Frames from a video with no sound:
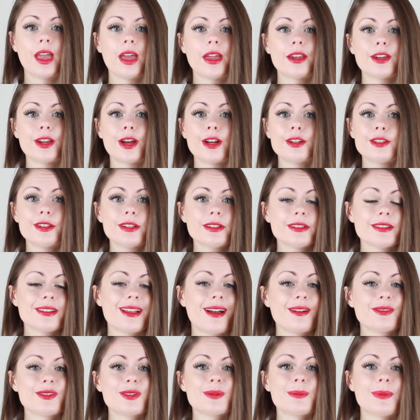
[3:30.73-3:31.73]
And I just
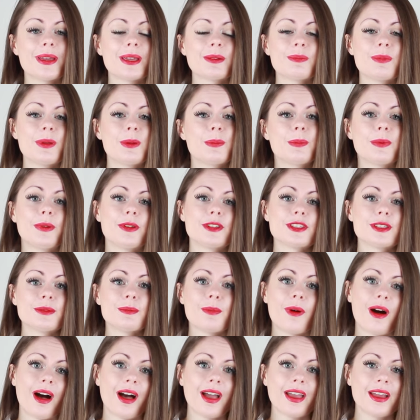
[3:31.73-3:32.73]
love to make people
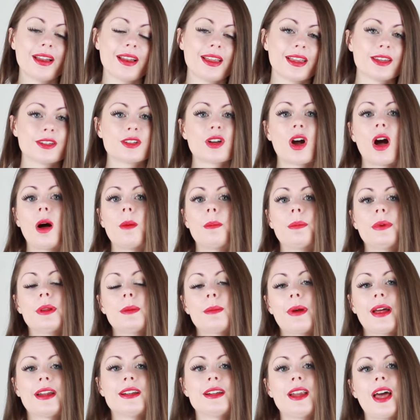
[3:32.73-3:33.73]
smile and
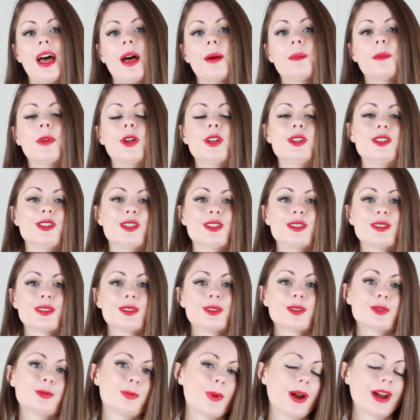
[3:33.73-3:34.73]
compliment them and
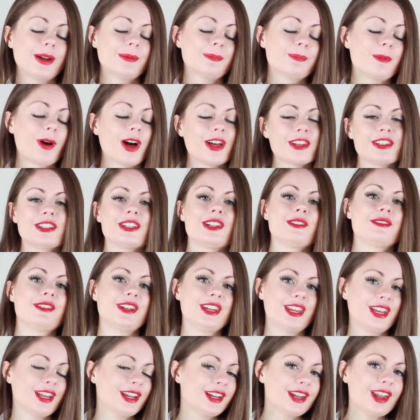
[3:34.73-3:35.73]
just spread
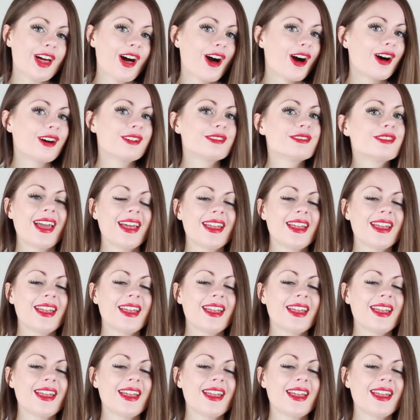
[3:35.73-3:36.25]
positivity and love.